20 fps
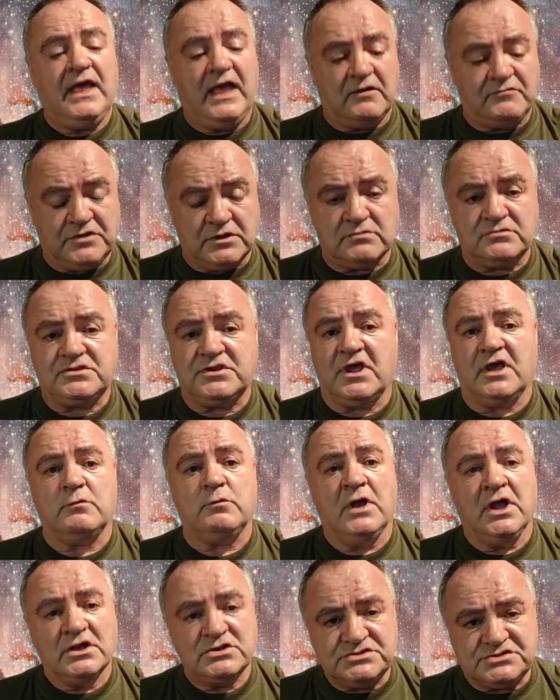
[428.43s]
If you
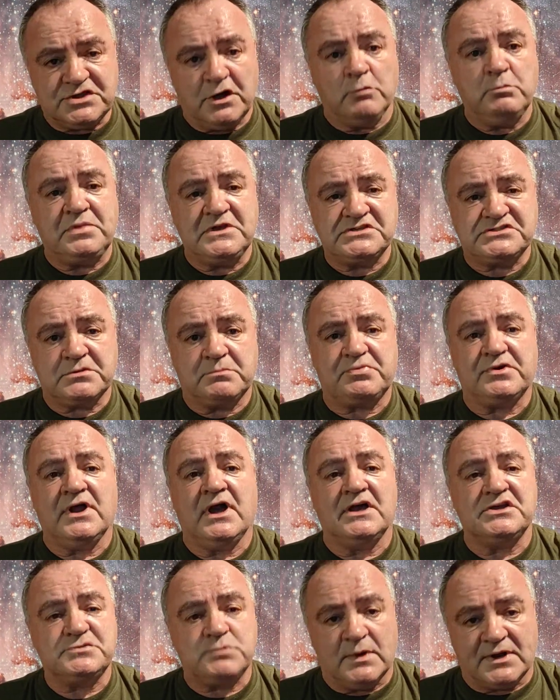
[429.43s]
do, don't be
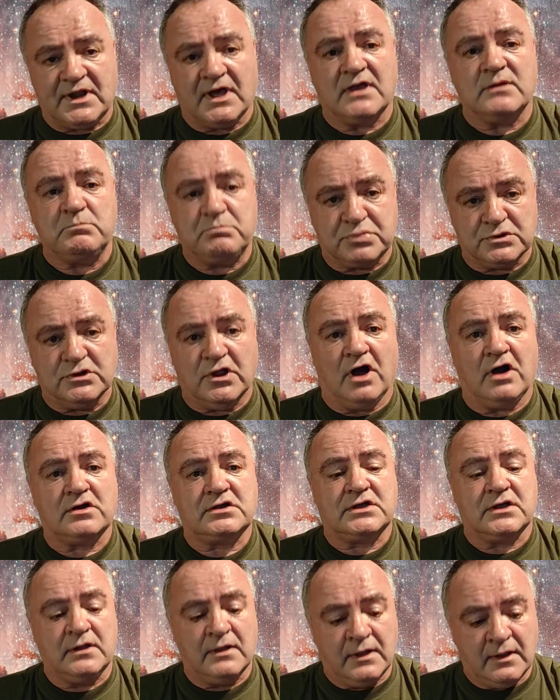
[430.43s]
surprised when I
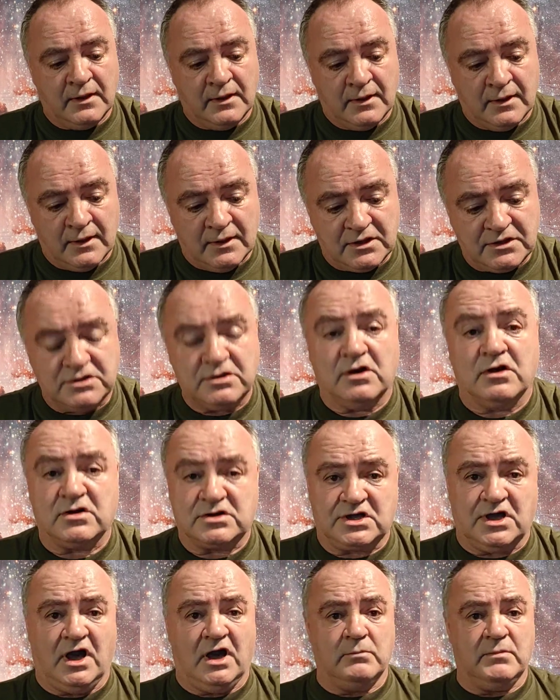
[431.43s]
block
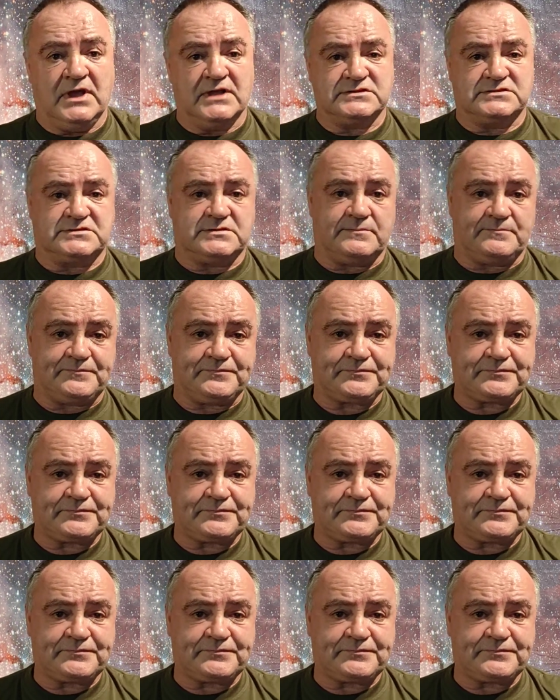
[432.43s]
your comments.